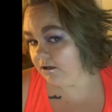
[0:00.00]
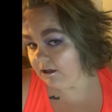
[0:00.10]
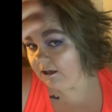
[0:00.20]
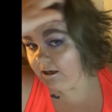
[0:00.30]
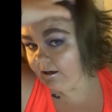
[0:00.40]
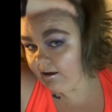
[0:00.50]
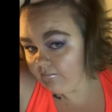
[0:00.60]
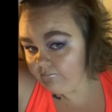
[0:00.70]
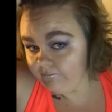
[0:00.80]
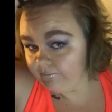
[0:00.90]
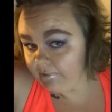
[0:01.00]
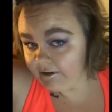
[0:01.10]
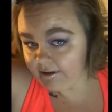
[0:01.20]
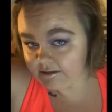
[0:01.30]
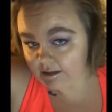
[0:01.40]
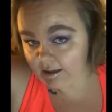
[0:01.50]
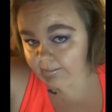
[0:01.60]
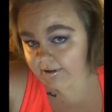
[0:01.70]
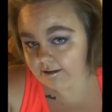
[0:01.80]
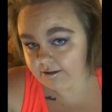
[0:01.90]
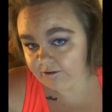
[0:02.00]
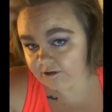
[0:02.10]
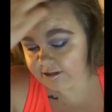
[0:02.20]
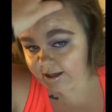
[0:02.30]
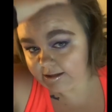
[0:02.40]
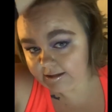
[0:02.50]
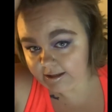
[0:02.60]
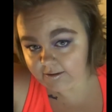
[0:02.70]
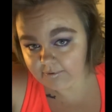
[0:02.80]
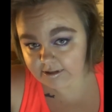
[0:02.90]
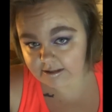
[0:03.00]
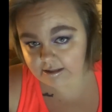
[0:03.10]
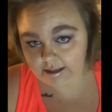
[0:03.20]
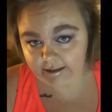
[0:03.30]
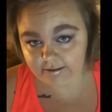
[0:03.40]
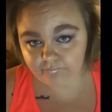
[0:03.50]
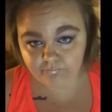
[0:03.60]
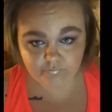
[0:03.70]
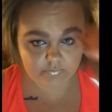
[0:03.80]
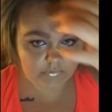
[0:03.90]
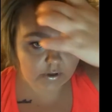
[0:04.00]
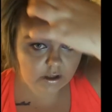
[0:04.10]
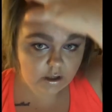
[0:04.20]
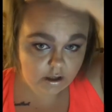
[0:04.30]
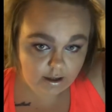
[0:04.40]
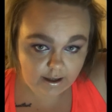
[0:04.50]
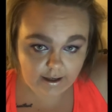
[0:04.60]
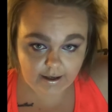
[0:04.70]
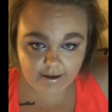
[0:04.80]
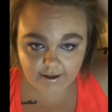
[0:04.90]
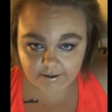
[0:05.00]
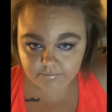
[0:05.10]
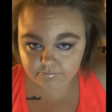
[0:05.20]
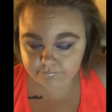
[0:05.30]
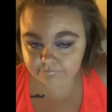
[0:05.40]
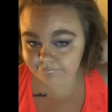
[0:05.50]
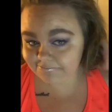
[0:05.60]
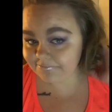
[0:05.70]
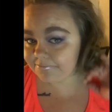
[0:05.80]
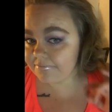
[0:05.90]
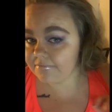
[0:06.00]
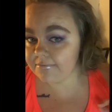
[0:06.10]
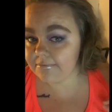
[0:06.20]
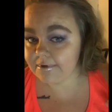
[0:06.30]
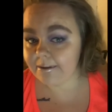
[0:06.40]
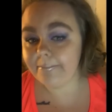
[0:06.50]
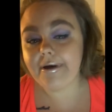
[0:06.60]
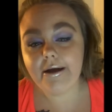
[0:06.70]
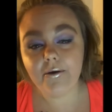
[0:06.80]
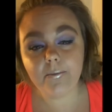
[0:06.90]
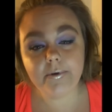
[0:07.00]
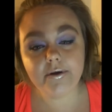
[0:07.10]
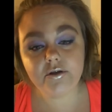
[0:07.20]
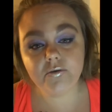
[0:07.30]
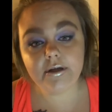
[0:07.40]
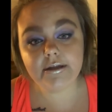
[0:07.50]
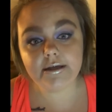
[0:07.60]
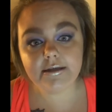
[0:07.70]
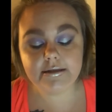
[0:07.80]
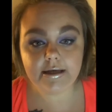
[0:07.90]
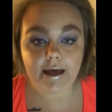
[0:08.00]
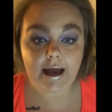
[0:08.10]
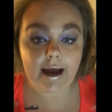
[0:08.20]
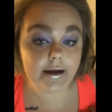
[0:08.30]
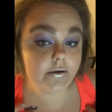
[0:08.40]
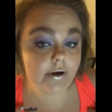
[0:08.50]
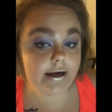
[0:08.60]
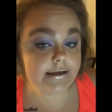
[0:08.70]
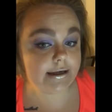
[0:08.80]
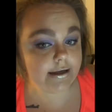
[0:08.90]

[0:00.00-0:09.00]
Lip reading: But there is a lot of blonde. You just can't see it with this lighting. But I hope you enjoyed this. I know I did.